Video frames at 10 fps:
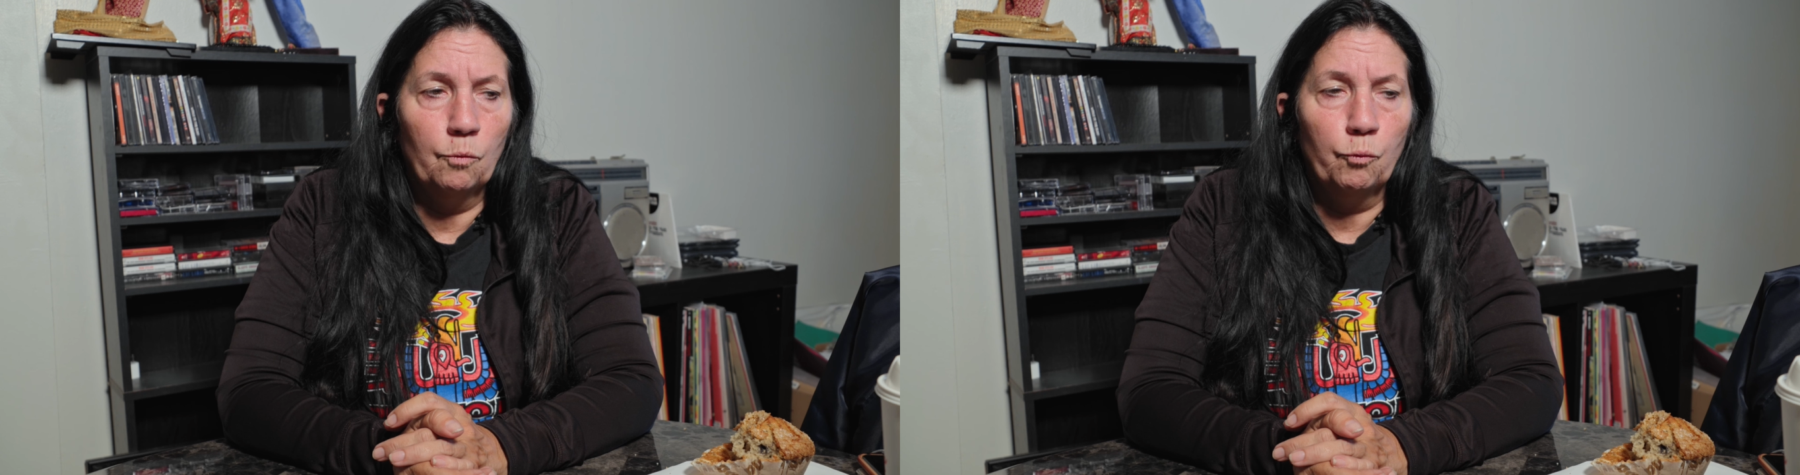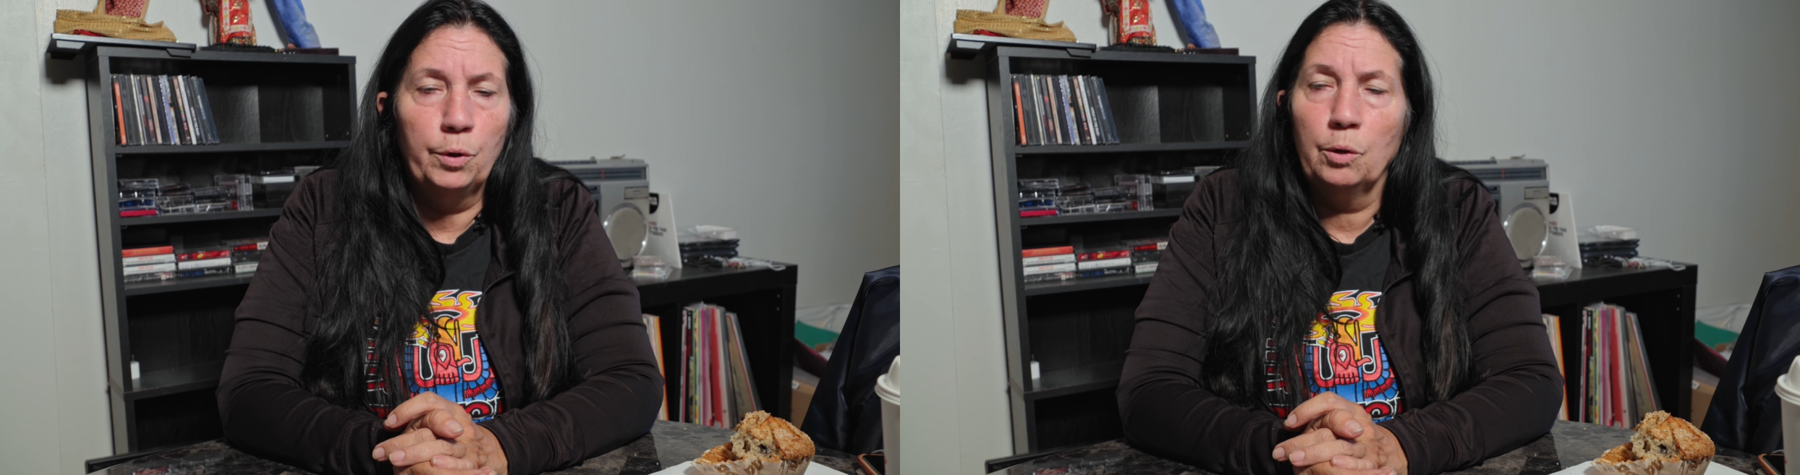
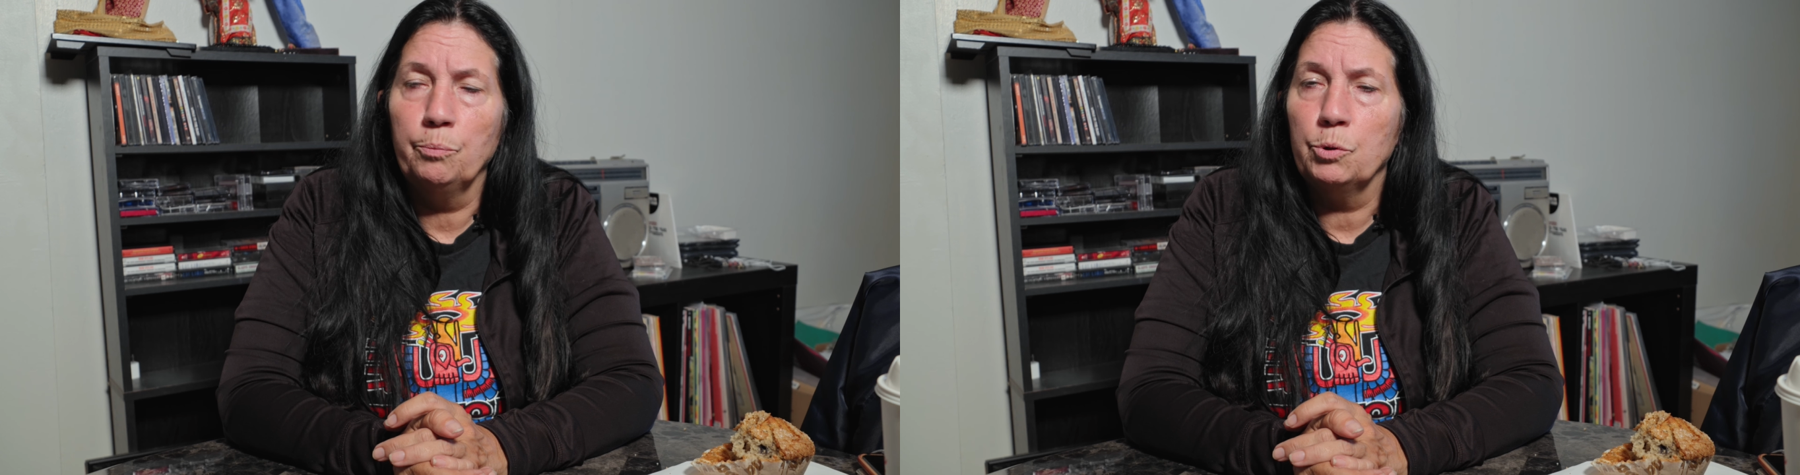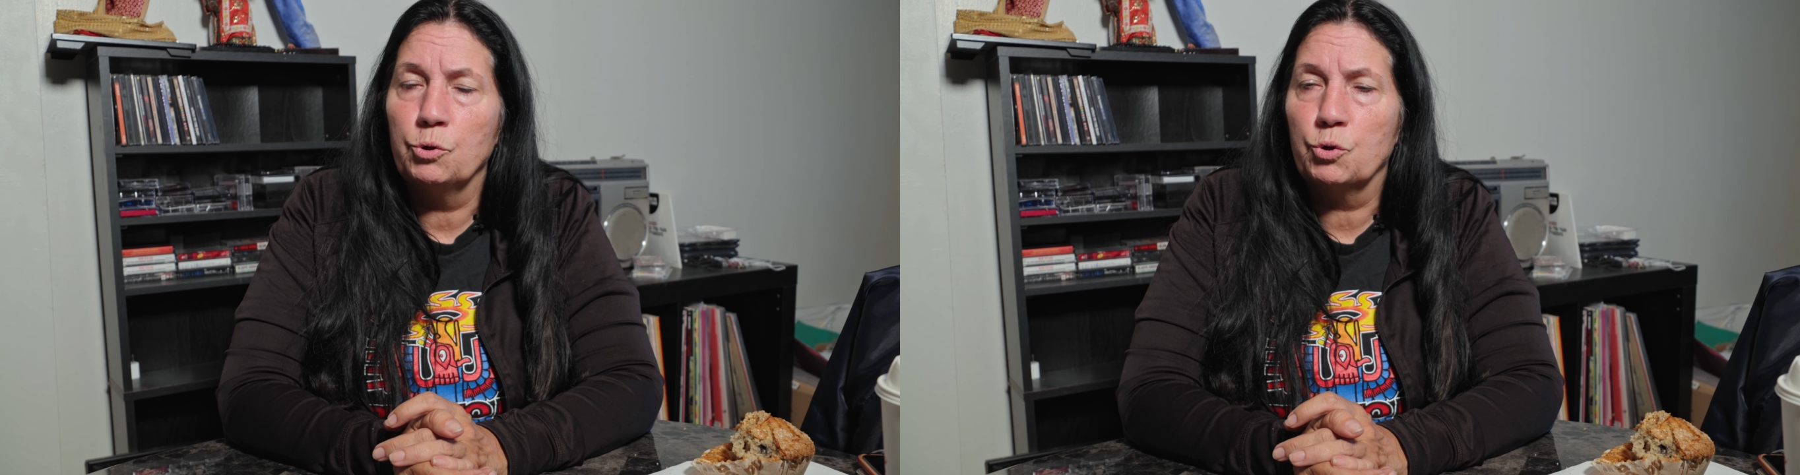real
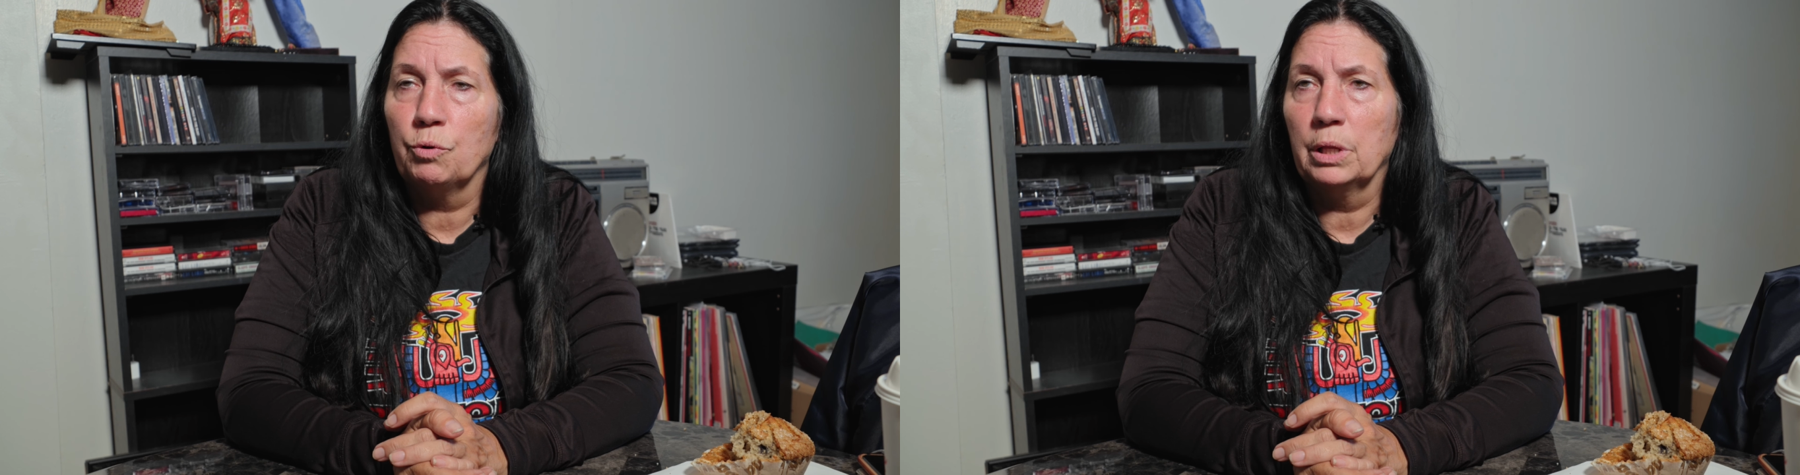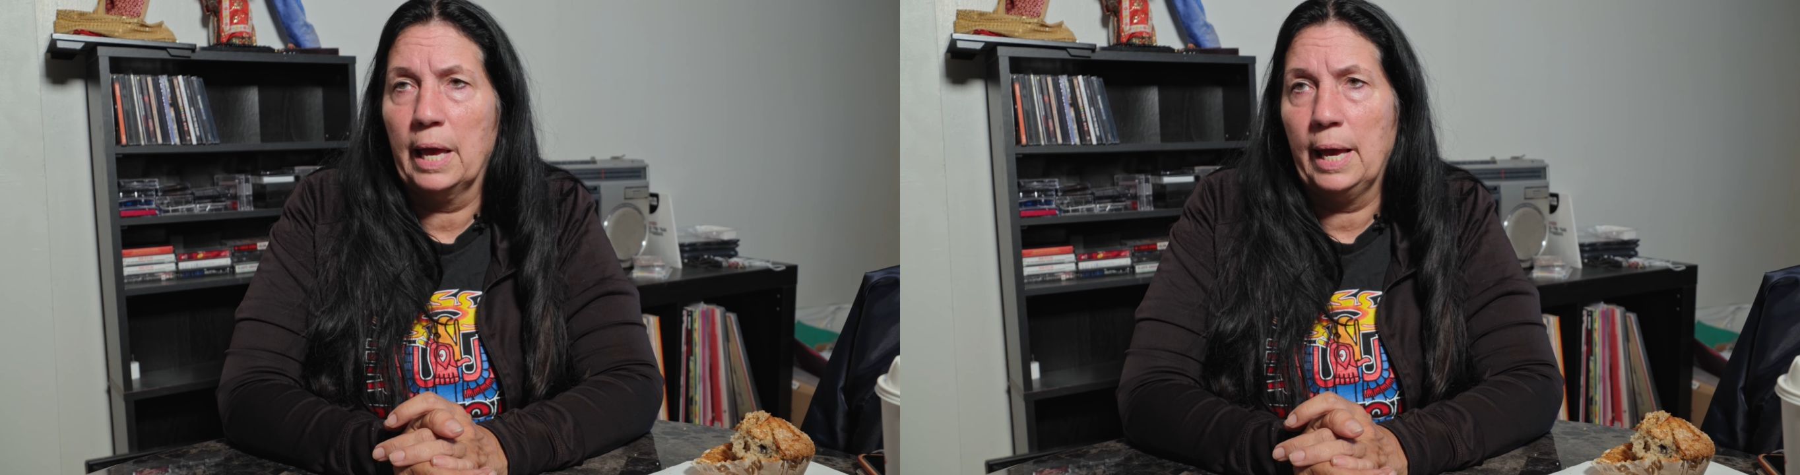
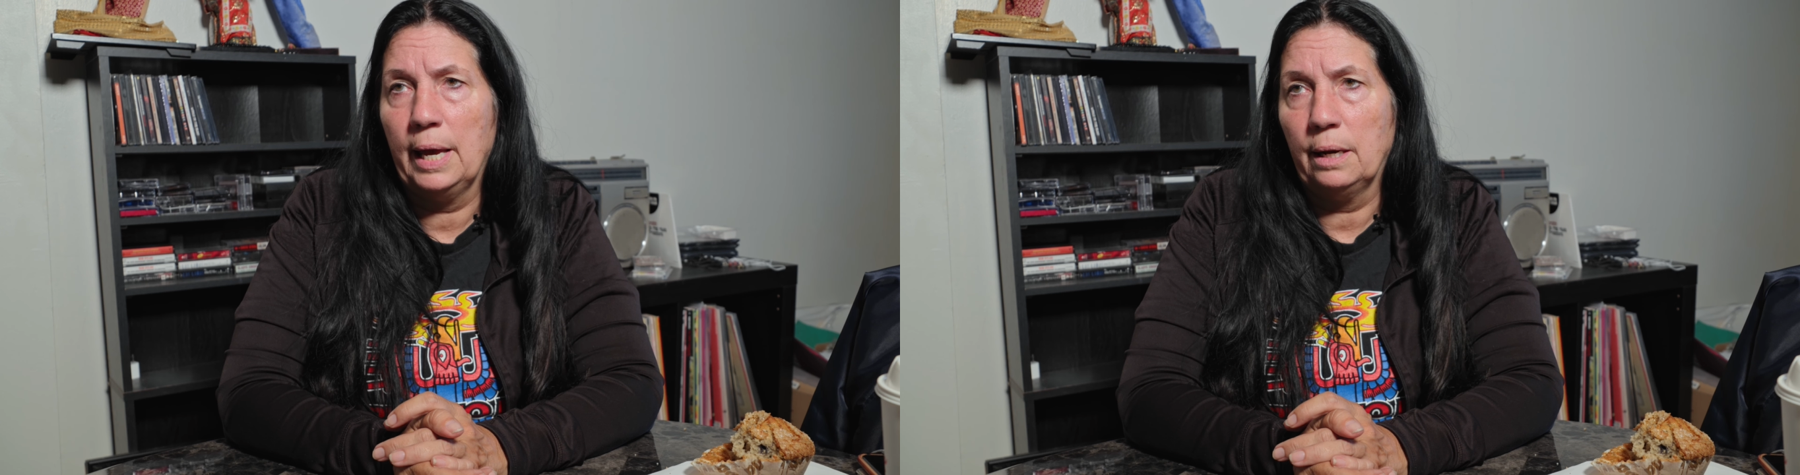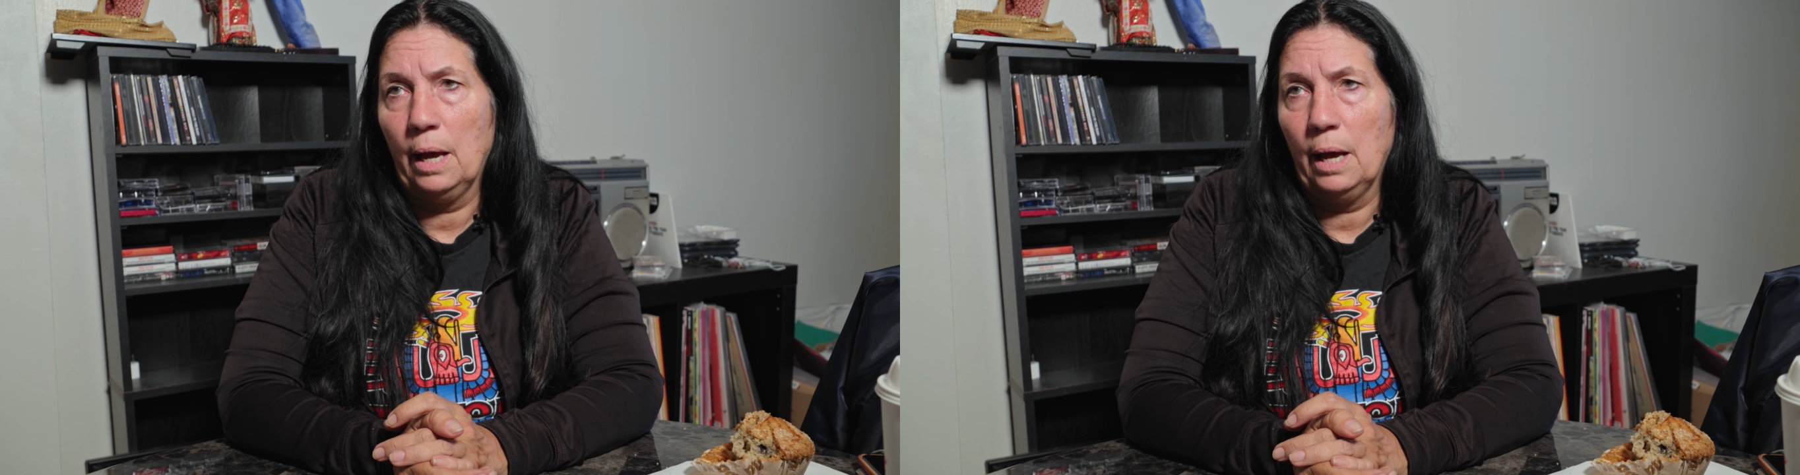mutual aid,